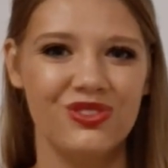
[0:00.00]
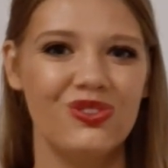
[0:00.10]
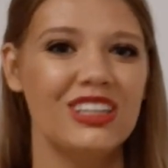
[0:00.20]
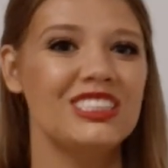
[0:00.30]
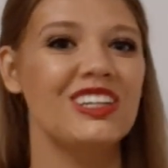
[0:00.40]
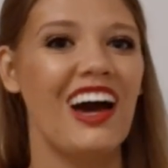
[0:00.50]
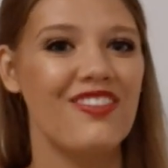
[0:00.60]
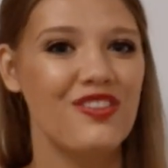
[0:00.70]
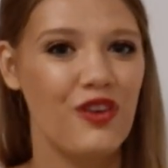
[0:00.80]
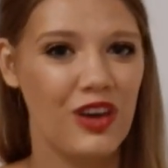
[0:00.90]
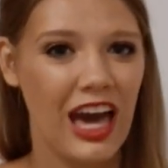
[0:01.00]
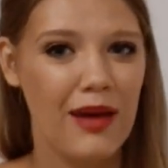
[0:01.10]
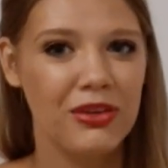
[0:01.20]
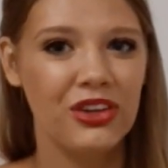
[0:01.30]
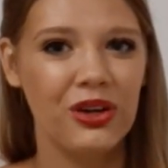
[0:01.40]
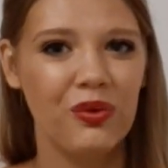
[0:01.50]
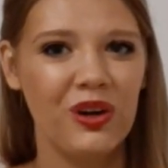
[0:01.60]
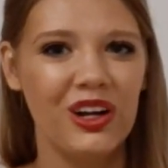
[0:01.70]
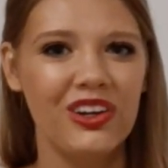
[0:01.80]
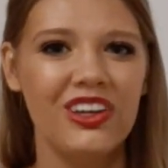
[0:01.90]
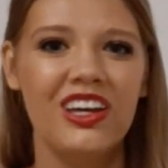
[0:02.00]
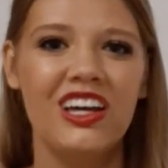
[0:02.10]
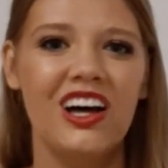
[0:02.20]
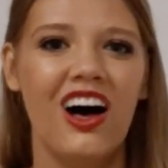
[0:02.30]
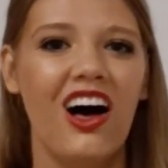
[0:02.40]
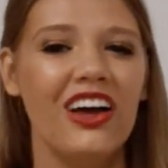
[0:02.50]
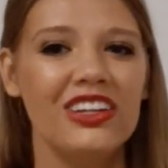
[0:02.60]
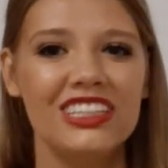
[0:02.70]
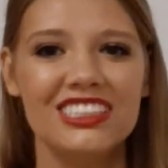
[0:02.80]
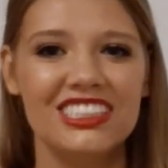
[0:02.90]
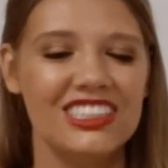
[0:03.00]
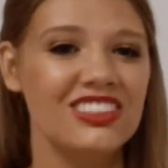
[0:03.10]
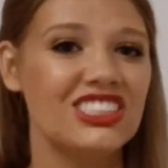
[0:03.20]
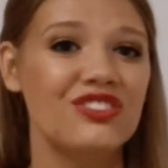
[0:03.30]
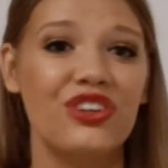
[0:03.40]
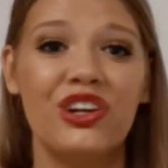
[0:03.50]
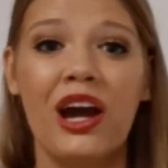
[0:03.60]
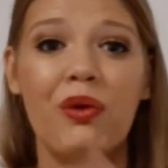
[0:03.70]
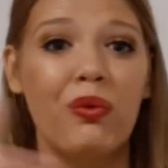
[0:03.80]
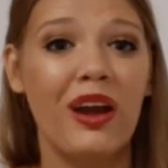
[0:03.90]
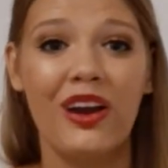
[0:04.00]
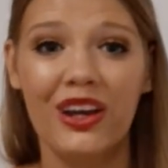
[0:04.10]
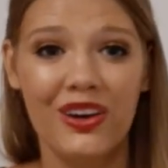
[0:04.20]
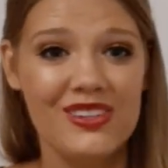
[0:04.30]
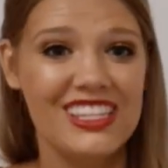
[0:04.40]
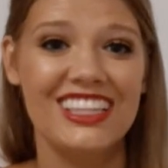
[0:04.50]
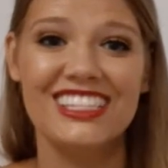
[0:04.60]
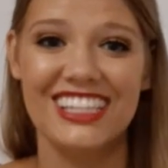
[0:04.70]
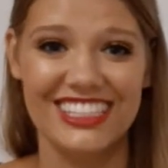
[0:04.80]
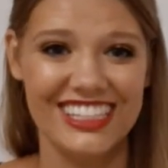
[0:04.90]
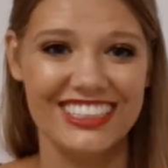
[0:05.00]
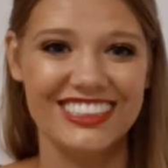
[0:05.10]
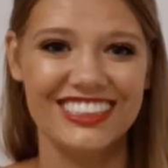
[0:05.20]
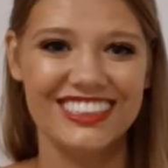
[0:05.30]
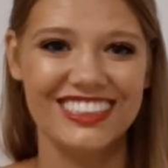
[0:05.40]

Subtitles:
Once you have the vocabulary word, all you need to do is just figure out where it goes in the sentence.